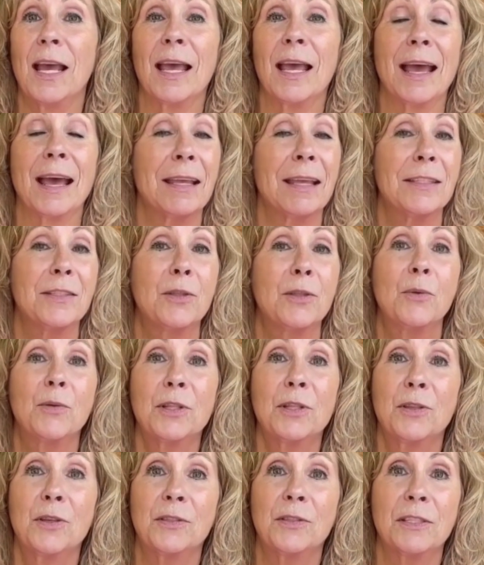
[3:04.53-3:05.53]
as the
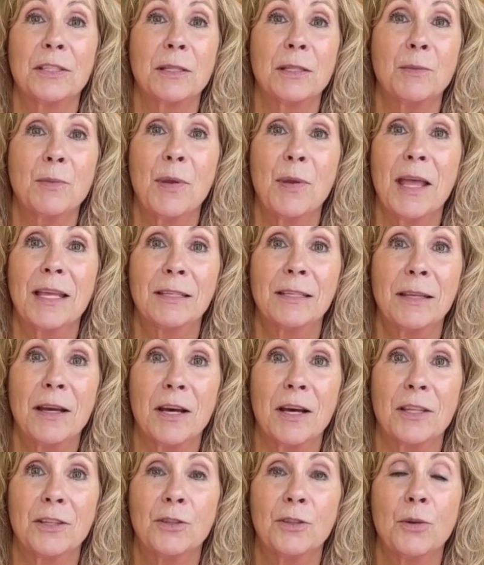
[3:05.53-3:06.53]
results depend
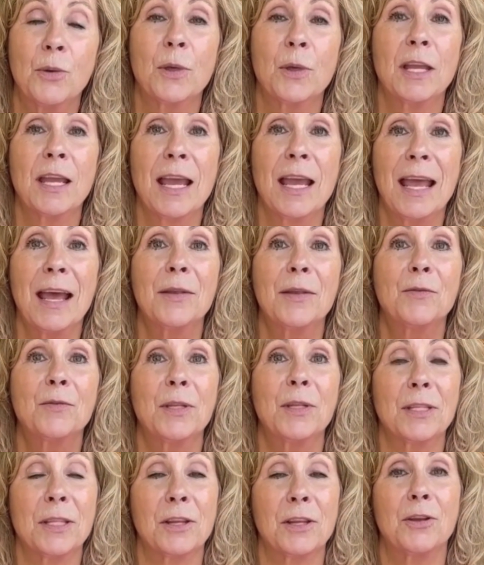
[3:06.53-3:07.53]
on doing
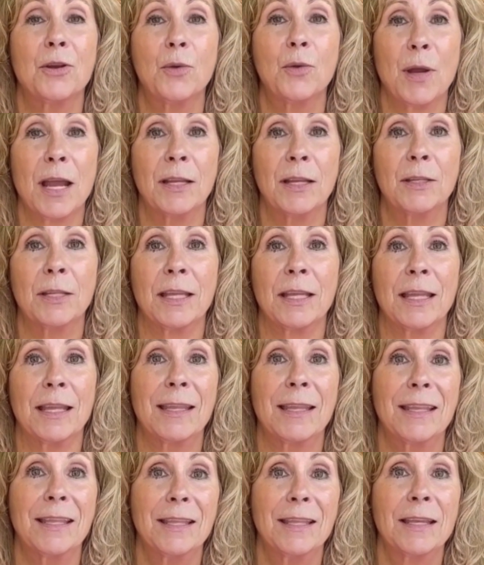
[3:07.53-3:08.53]
everything correctly.
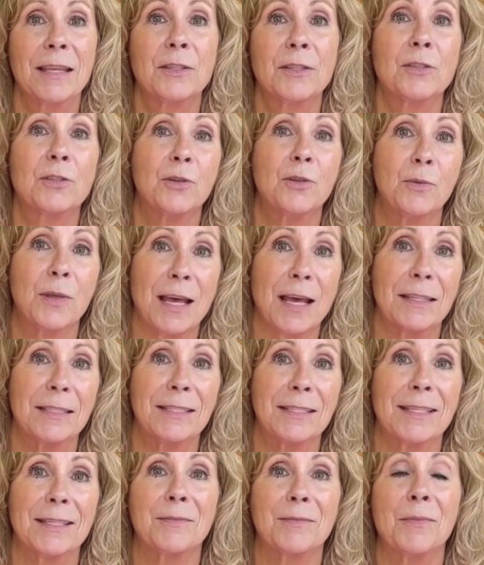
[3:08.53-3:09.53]
So that's
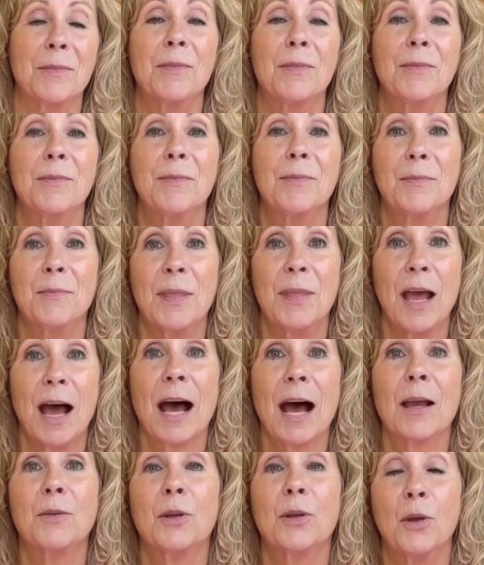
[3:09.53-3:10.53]
it.
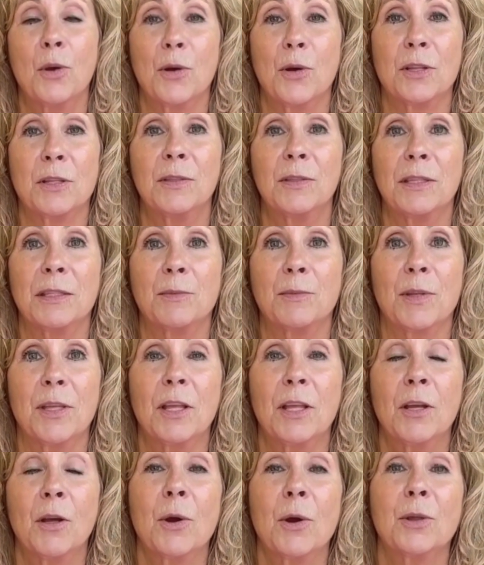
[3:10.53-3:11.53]
I recorded this
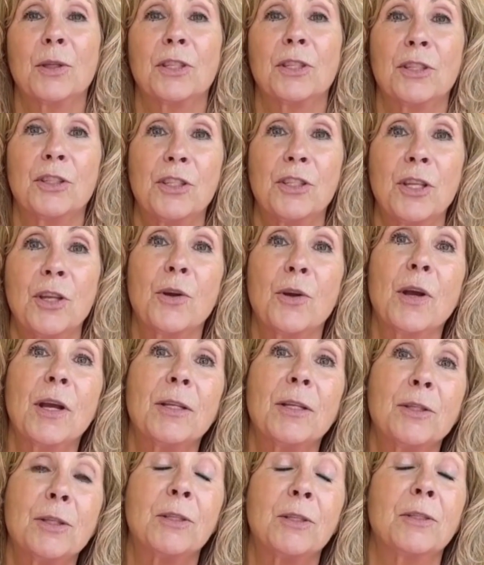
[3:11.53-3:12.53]
video to share a
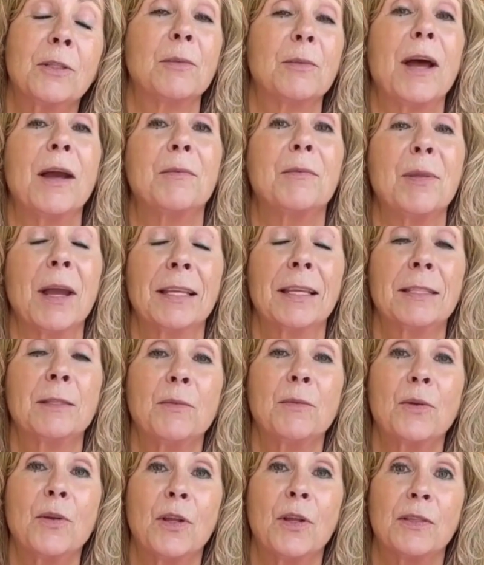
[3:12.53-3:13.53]
little about my
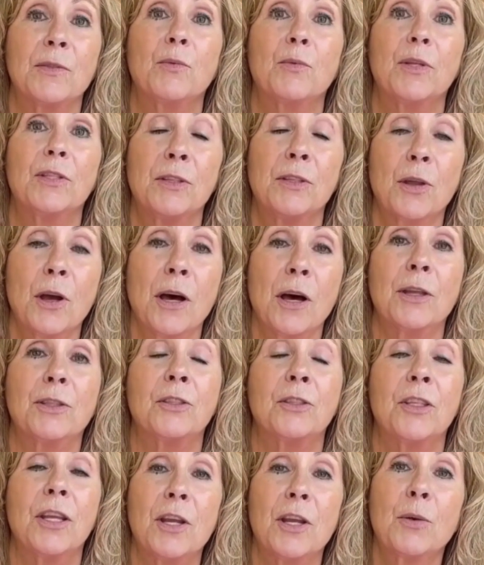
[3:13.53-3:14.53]
experience with the Loss
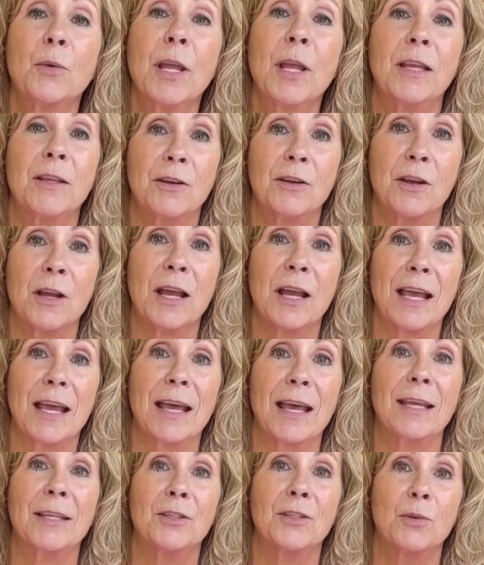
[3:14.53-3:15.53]
Generator
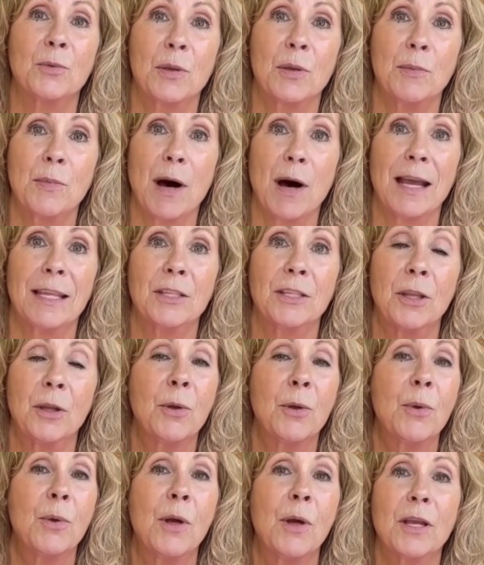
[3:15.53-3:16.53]
and to remind
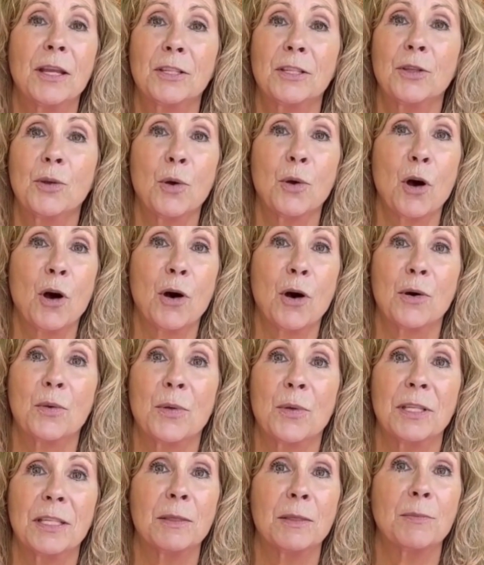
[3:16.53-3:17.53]
you to
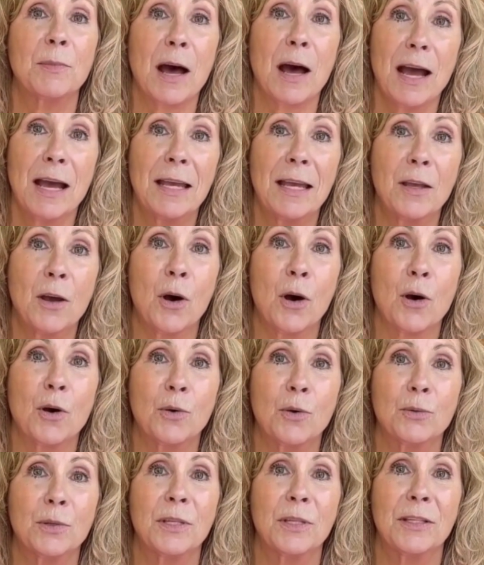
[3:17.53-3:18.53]
always buy
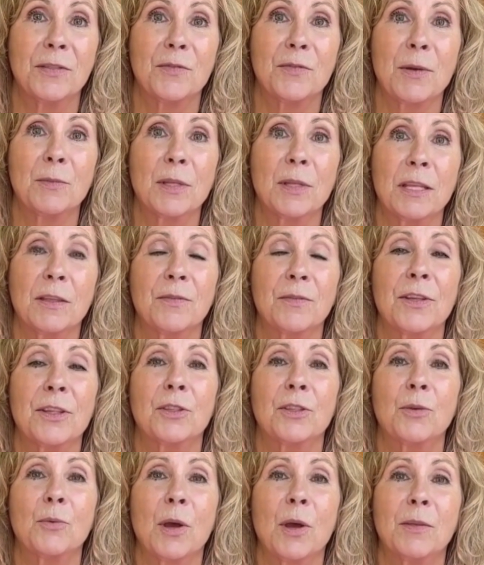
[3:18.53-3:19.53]
only from the
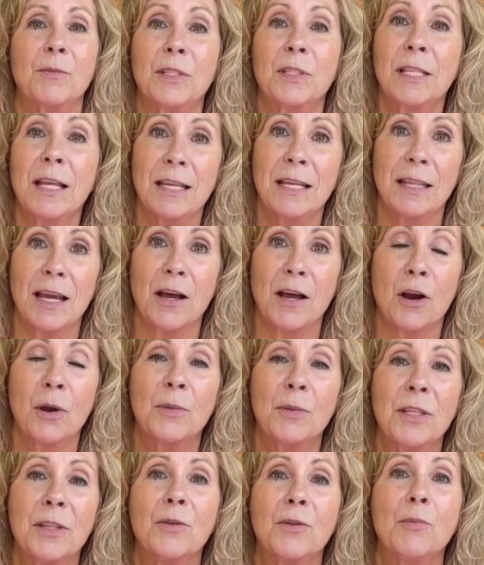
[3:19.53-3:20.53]
official website. I hope
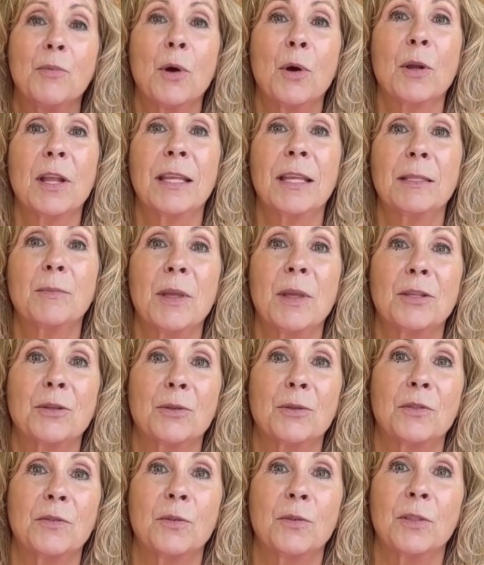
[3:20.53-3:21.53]
this report has been
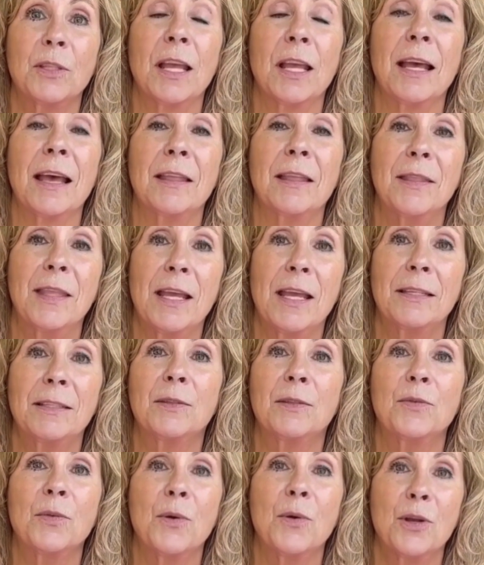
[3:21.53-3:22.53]
useful. Thanks
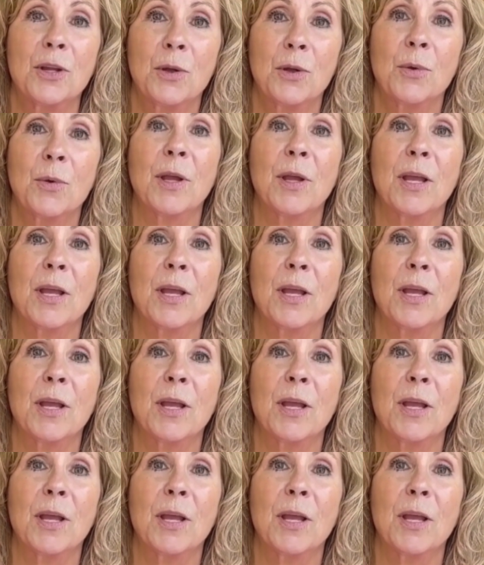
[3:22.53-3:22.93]
for you.